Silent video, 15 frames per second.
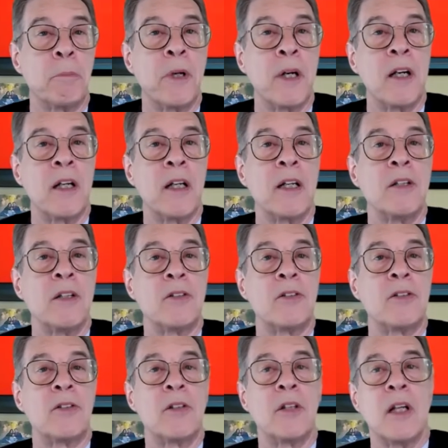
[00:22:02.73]

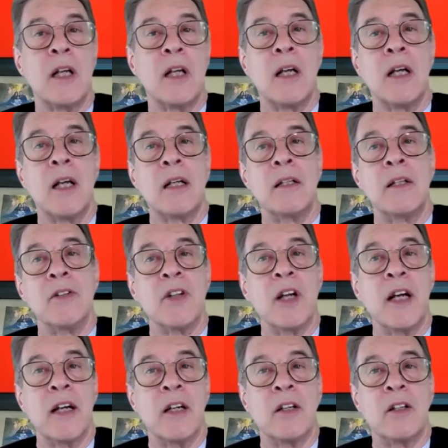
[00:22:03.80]
Party's
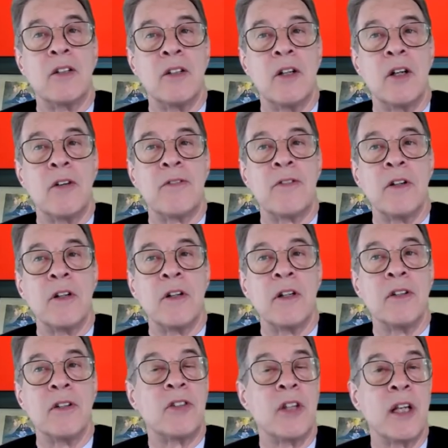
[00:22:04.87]
desire to offer
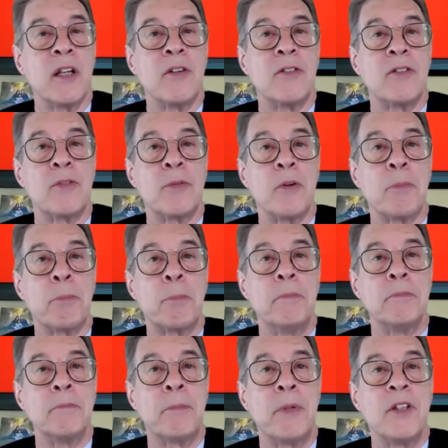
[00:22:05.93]
incentives for
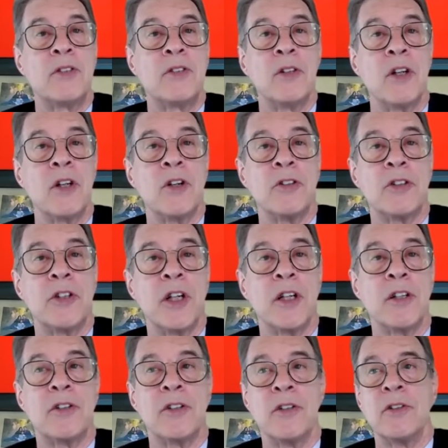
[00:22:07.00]
peace
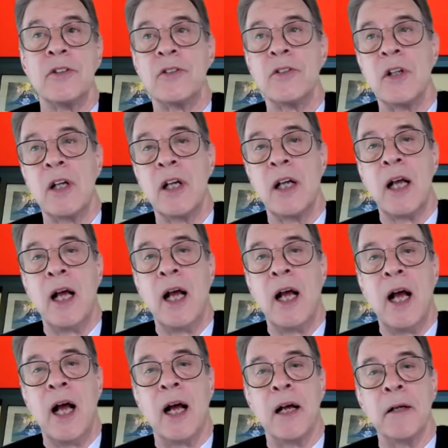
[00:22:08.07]
negotiations?
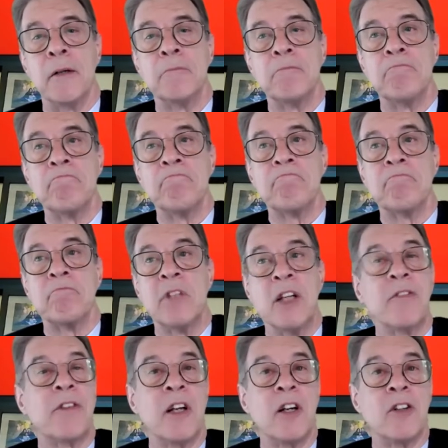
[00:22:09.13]
Um,
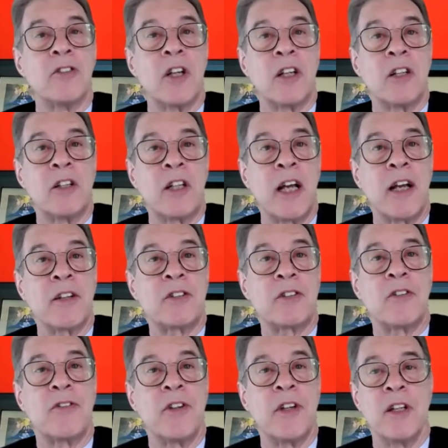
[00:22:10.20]
if there is a
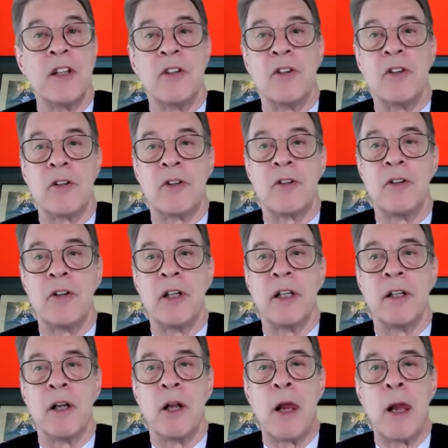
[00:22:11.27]
catastrophe in North
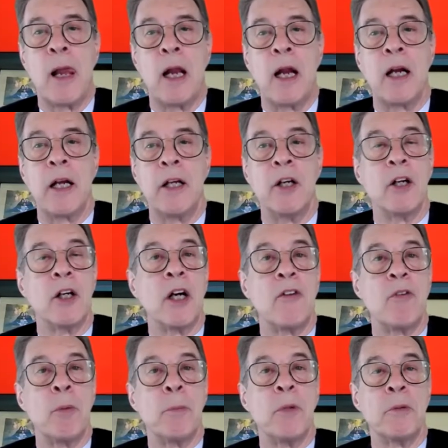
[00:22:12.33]
Korea, your
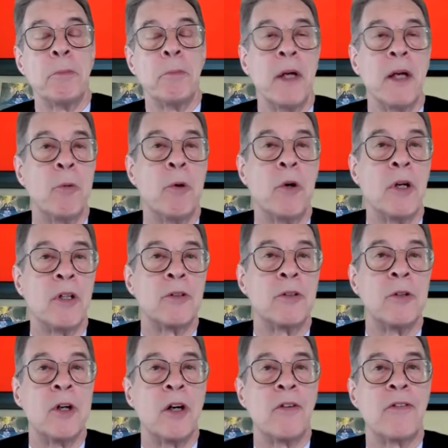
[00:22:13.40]
government may want to
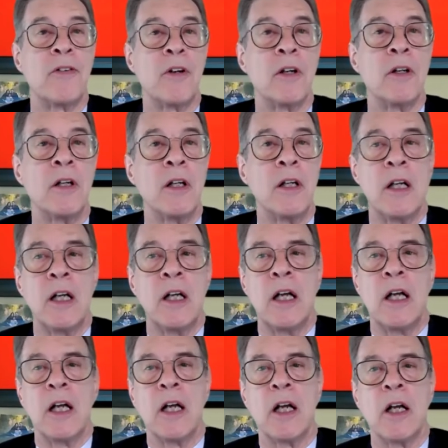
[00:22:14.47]
offer
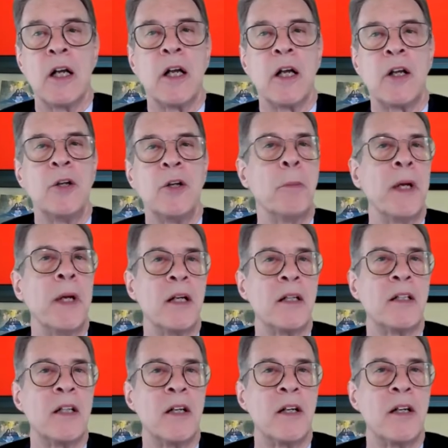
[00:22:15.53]

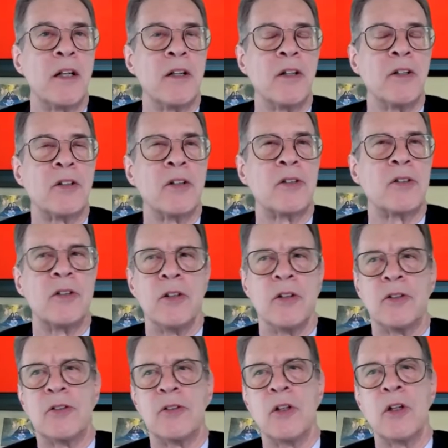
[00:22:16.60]
humanitarian
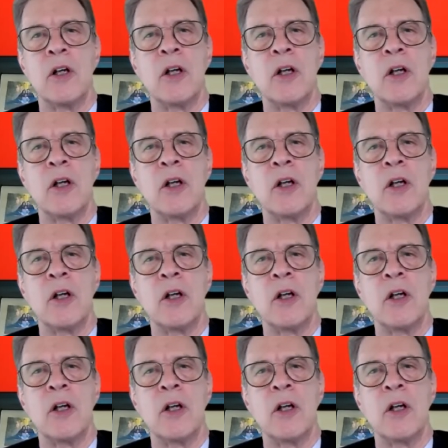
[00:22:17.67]
assistance.